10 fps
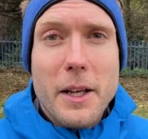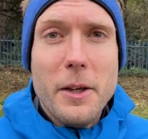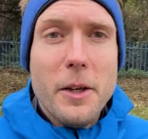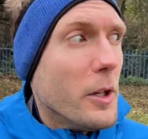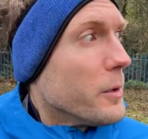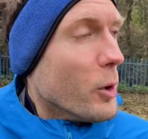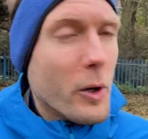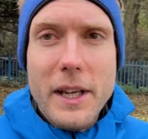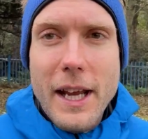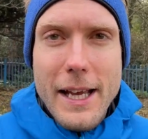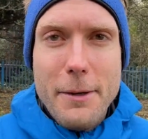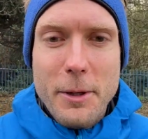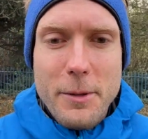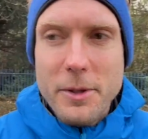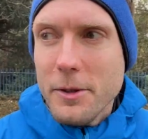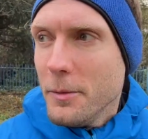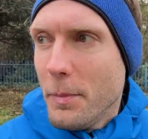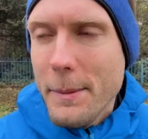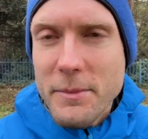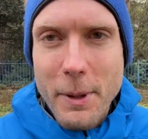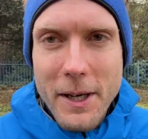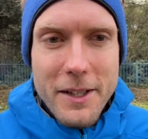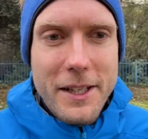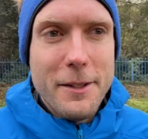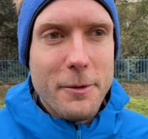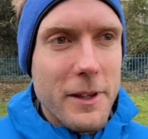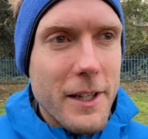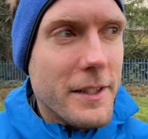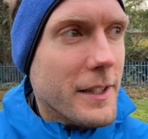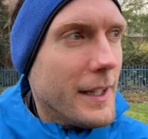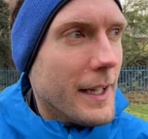Good morning and welcome to Pymmes Park in North London.